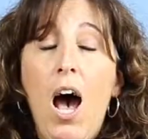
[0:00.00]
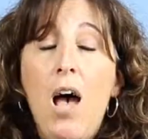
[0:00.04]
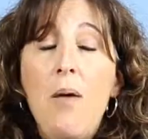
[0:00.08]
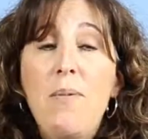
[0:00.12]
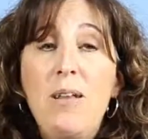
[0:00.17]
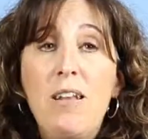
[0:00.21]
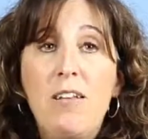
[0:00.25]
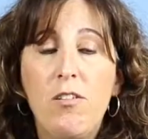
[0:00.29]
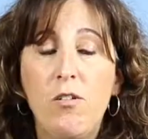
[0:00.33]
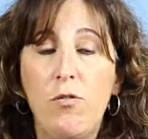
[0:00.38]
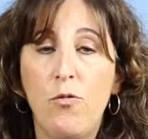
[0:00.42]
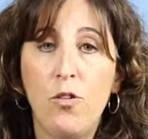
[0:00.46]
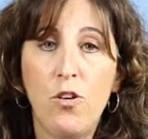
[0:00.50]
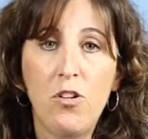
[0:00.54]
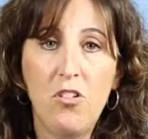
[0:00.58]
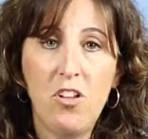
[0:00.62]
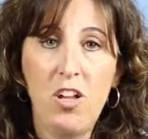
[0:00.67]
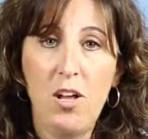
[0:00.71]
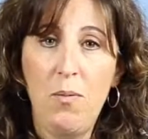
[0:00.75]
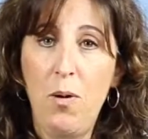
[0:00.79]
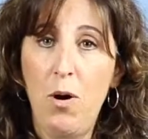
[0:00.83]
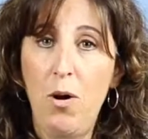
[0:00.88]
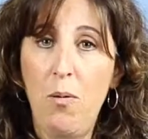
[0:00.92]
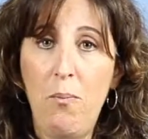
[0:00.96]
I mean, as a
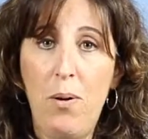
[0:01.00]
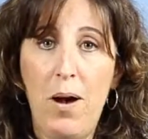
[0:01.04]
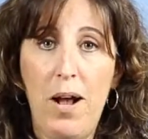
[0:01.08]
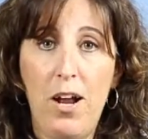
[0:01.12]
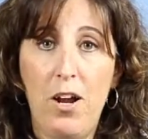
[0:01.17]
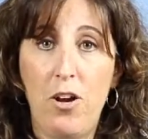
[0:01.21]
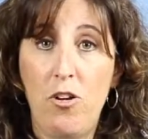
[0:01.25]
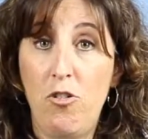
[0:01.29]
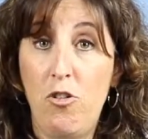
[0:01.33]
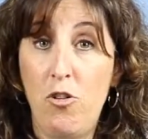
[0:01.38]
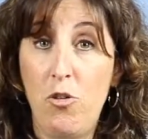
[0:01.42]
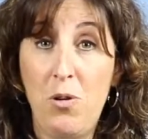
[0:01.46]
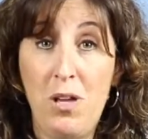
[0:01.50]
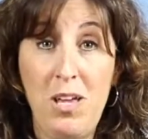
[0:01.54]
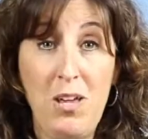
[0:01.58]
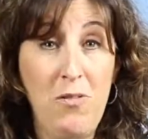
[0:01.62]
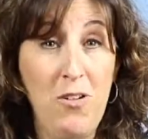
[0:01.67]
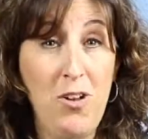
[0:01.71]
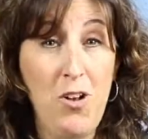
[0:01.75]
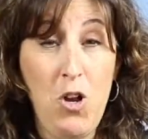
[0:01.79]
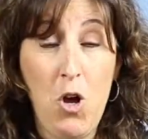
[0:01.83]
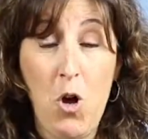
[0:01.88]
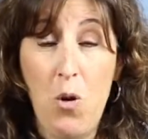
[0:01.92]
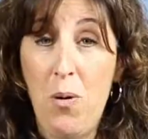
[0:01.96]
first-time homebuyer, do you
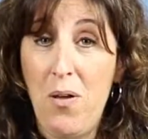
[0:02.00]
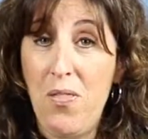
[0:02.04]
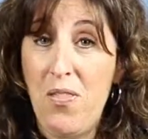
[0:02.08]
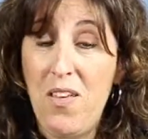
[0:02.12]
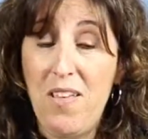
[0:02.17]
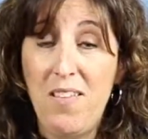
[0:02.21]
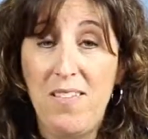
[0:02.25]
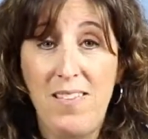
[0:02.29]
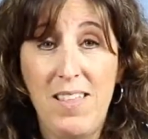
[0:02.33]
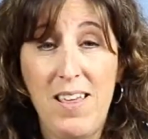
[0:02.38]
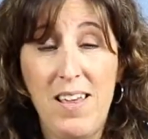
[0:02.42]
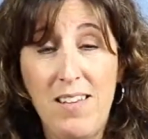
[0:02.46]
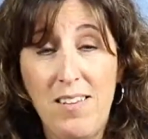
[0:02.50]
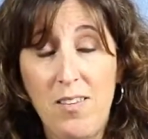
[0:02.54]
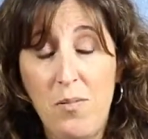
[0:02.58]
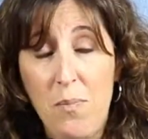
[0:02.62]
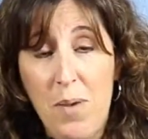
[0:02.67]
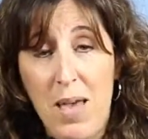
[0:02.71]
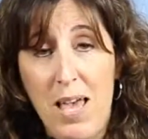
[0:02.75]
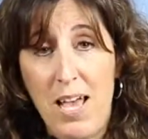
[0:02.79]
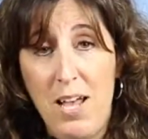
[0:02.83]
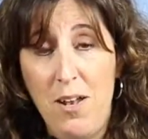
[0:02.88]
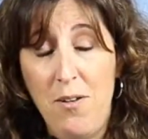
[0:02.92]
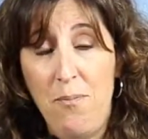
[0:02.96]
even know what these things
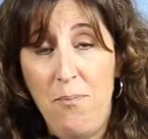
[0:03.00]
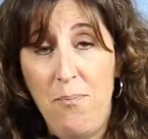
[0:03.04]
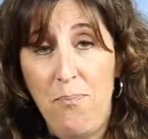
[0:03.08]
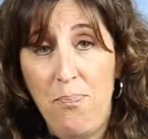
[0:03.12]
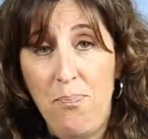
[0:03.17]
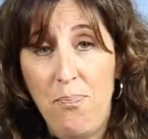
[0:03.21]
mean?